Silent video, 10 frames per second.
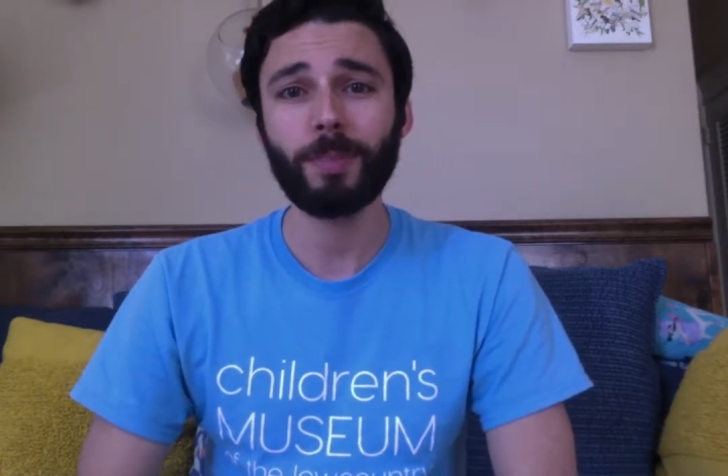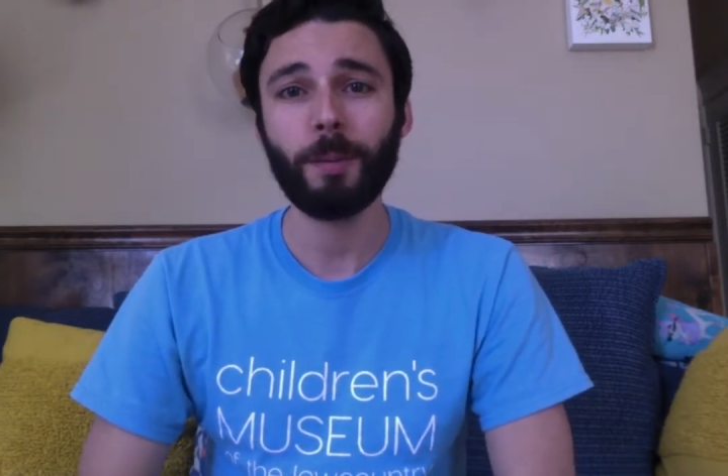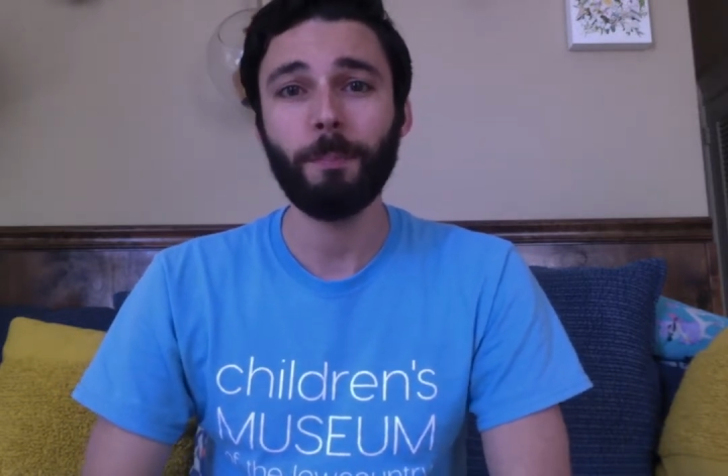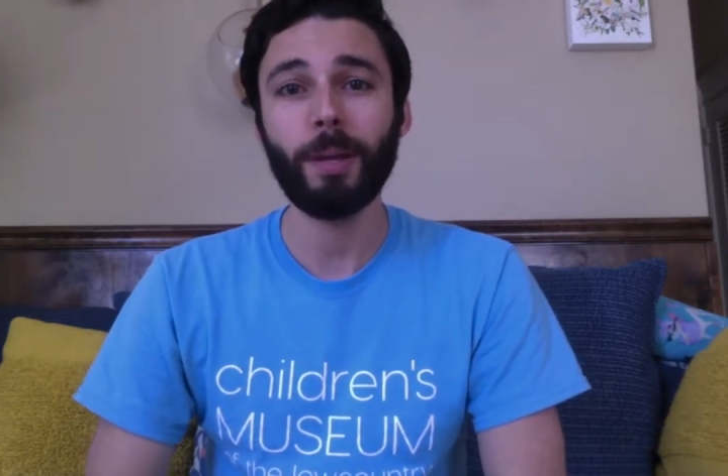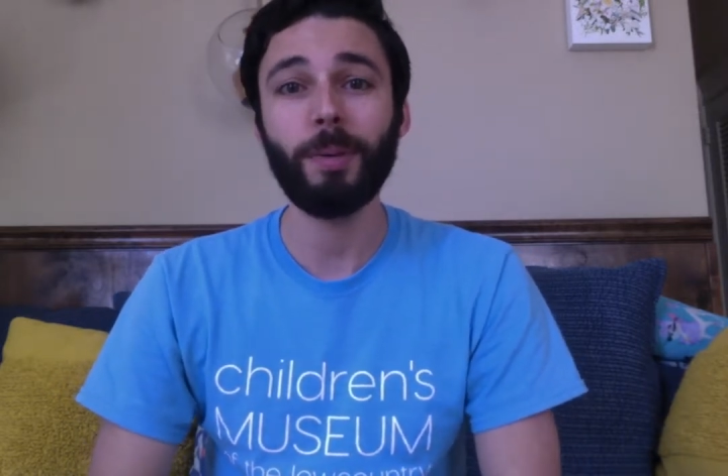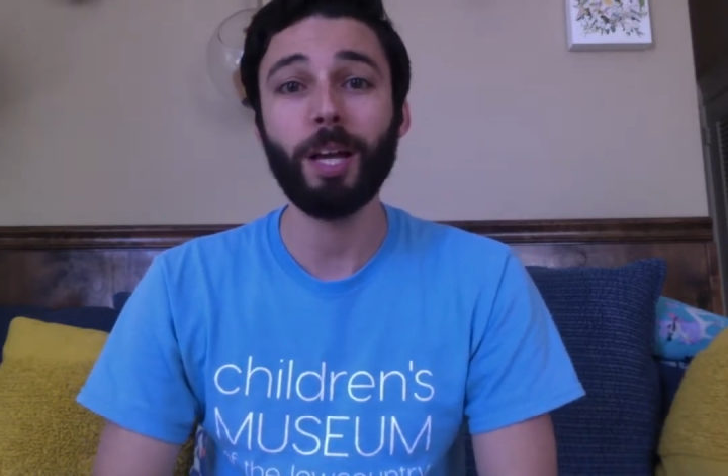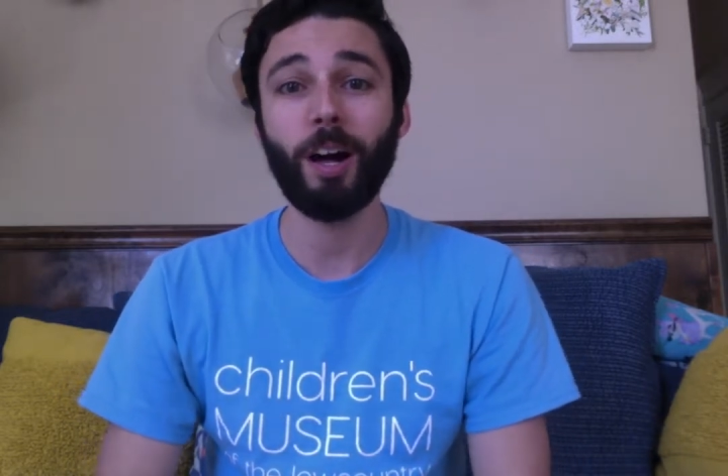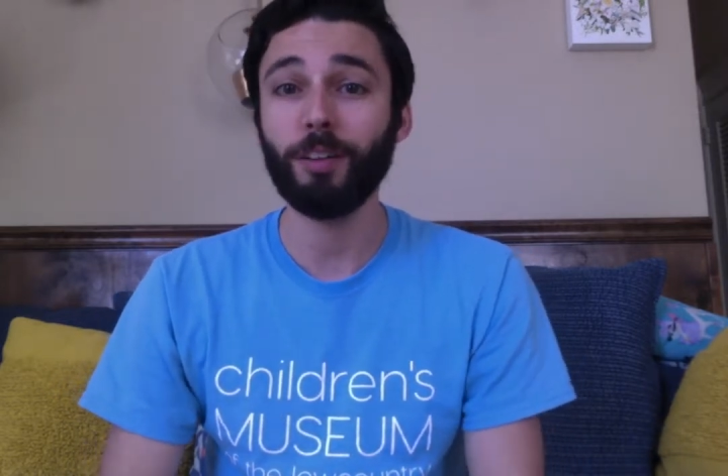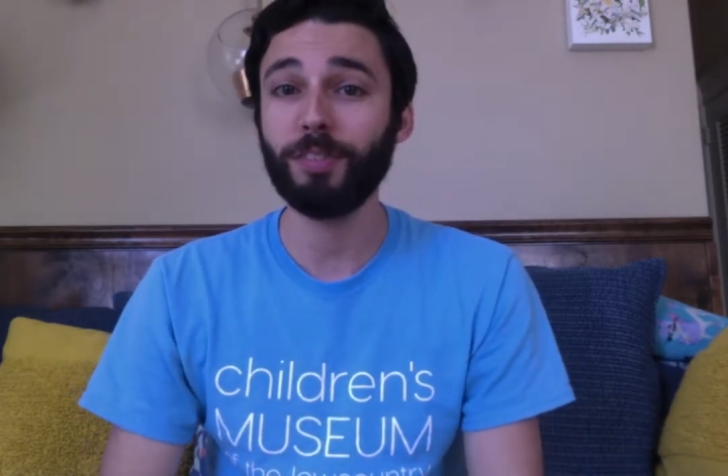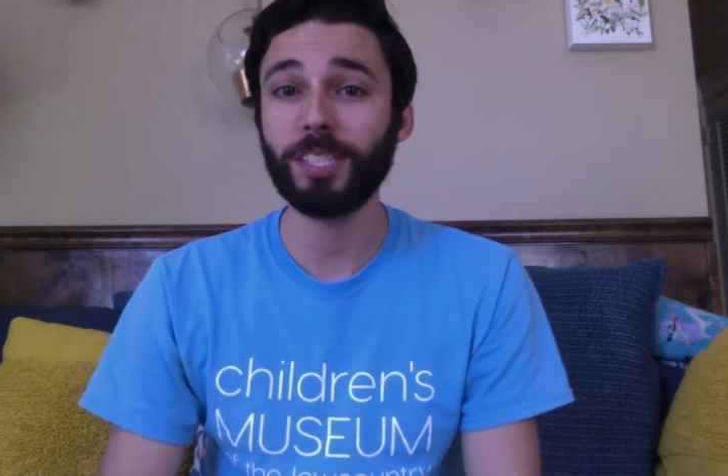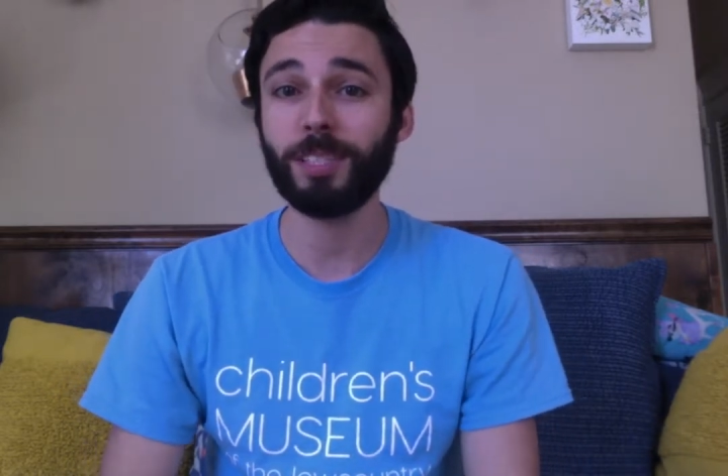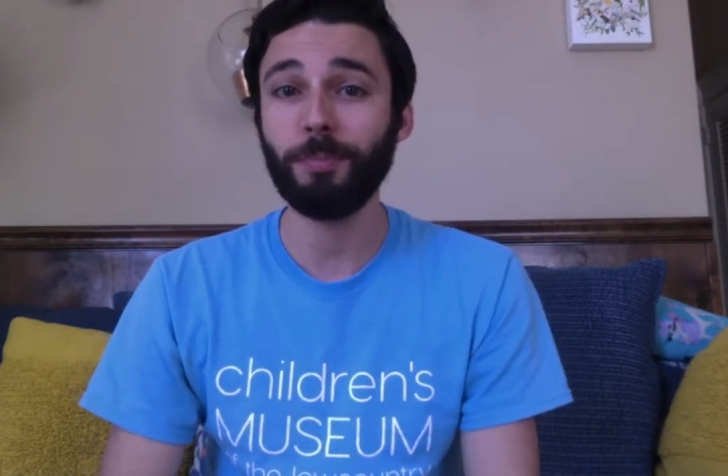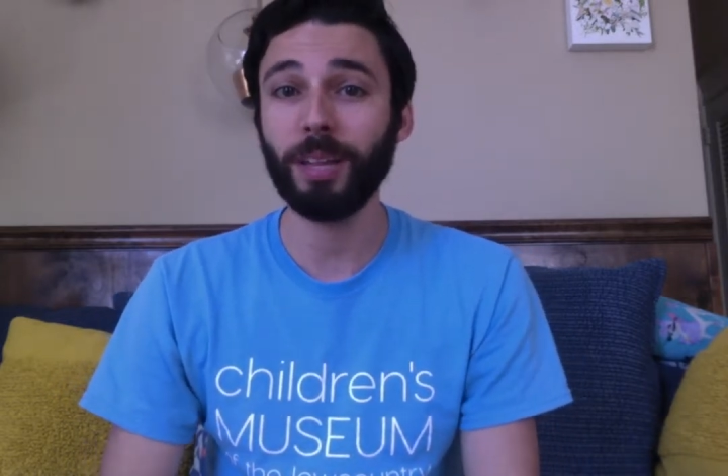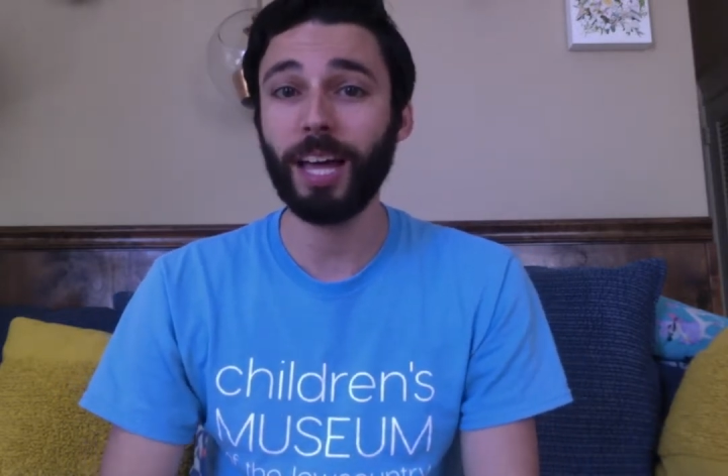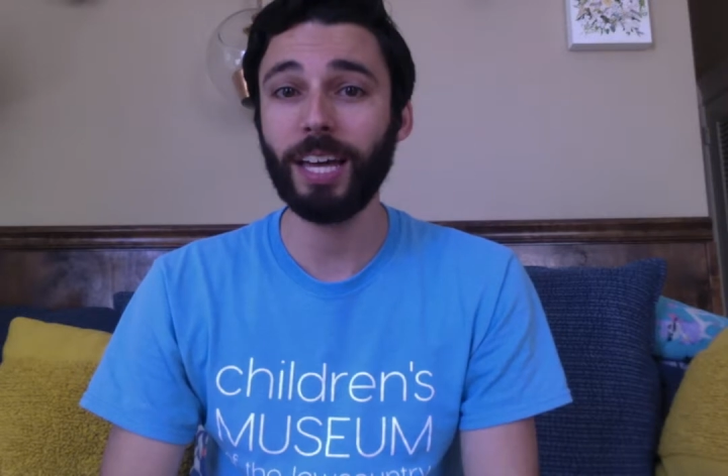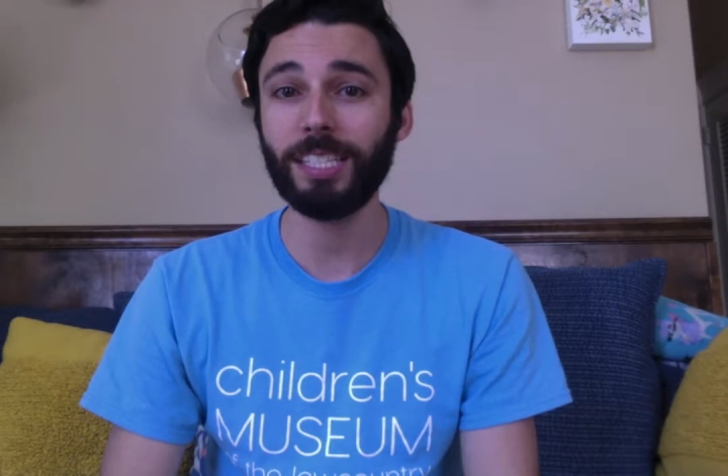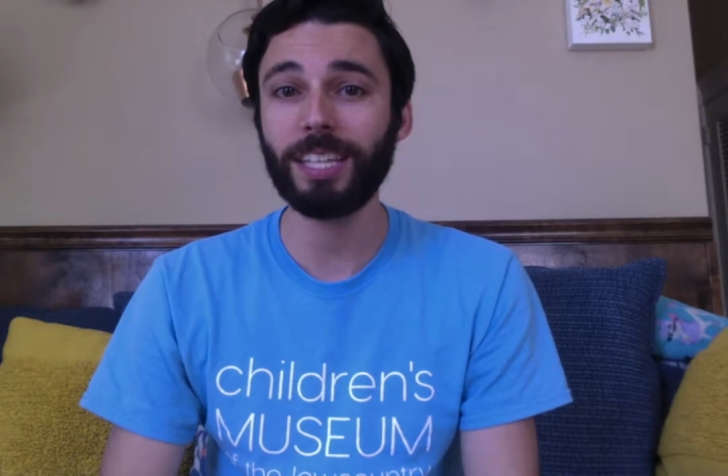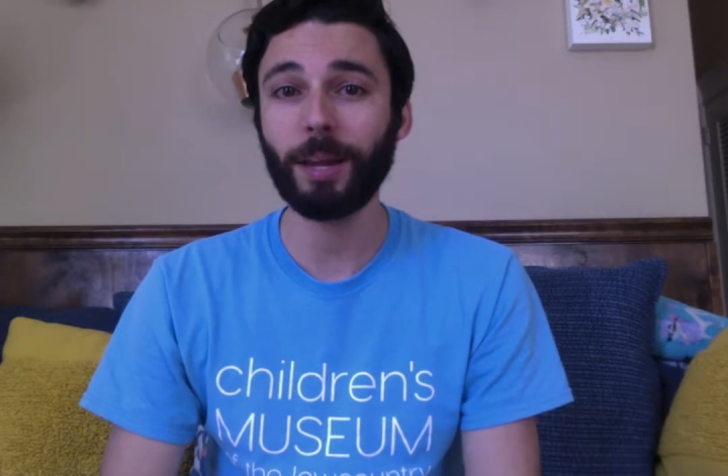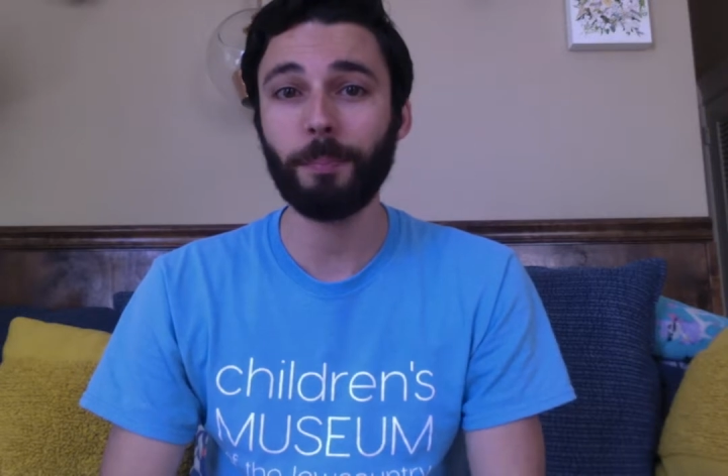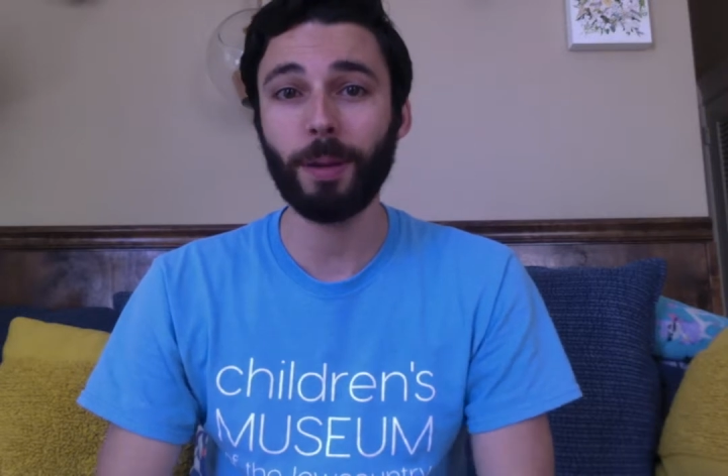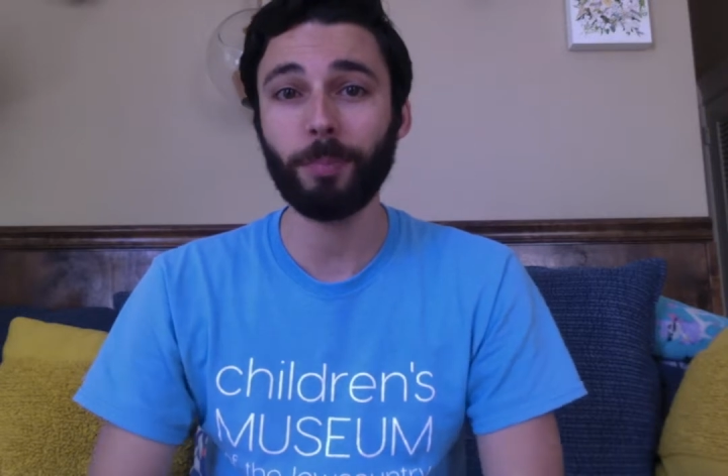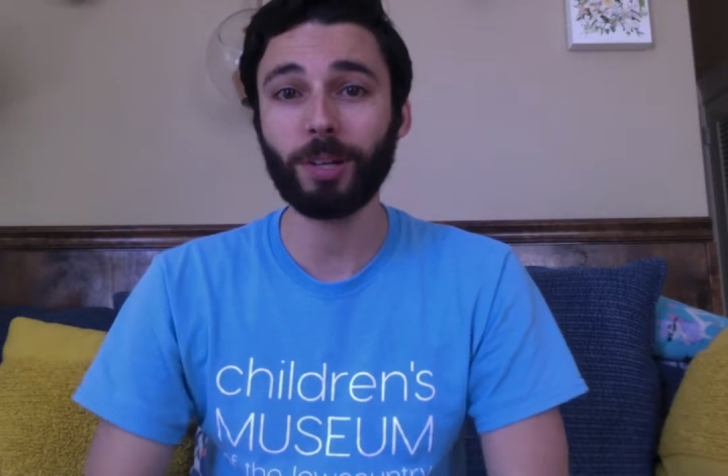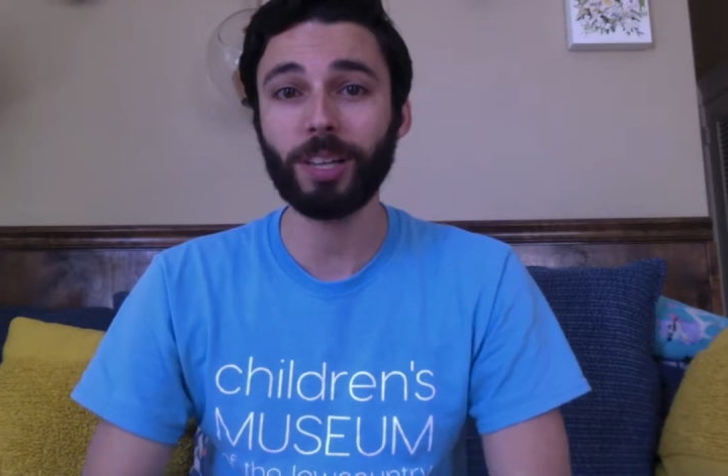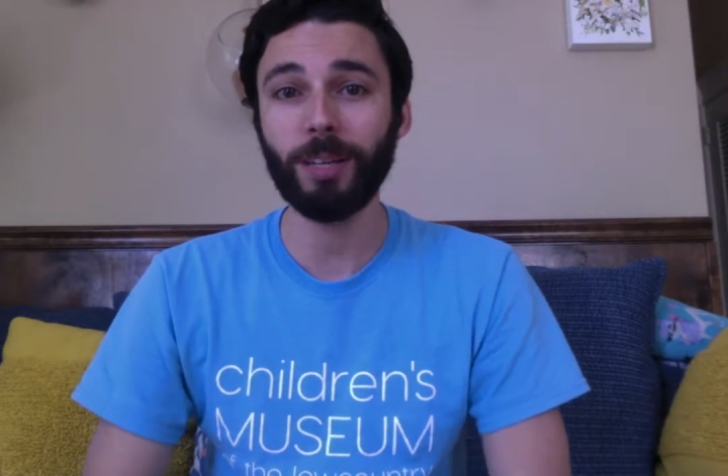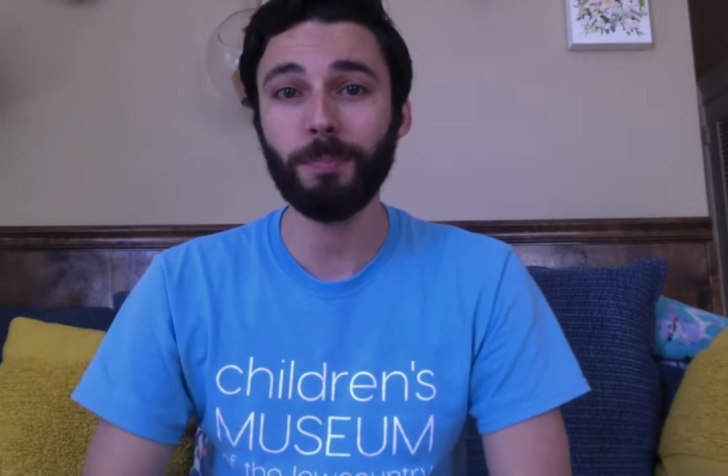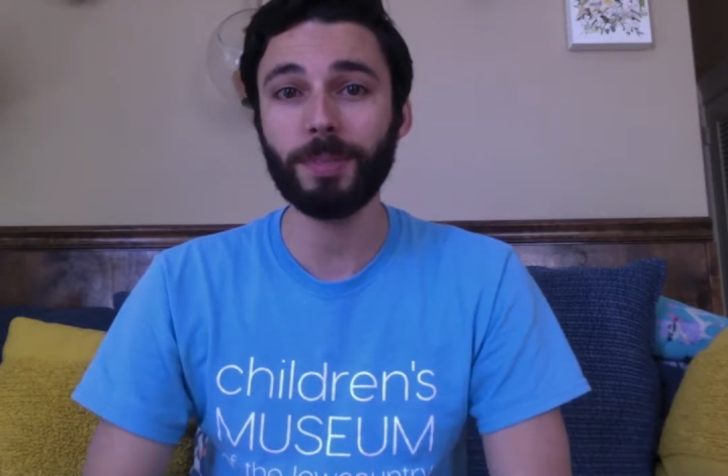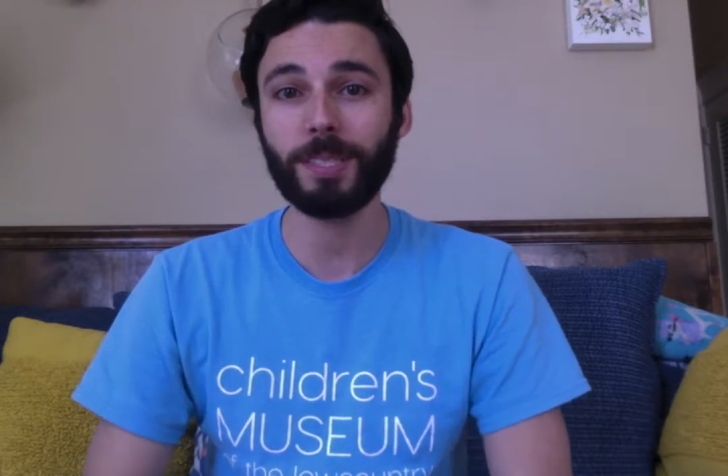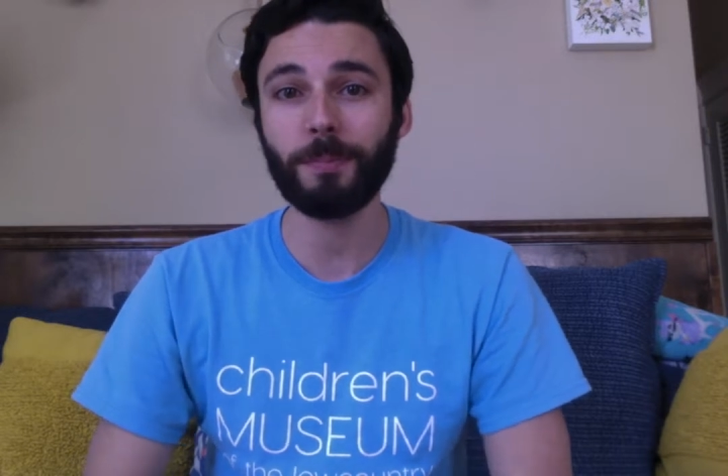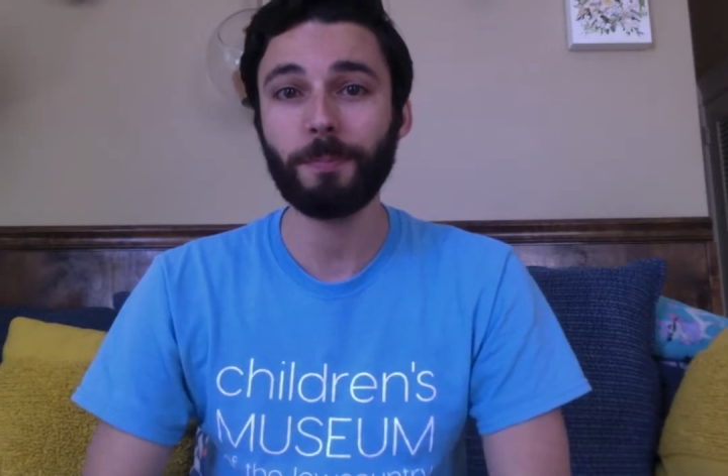Maybe office supplies like paper clips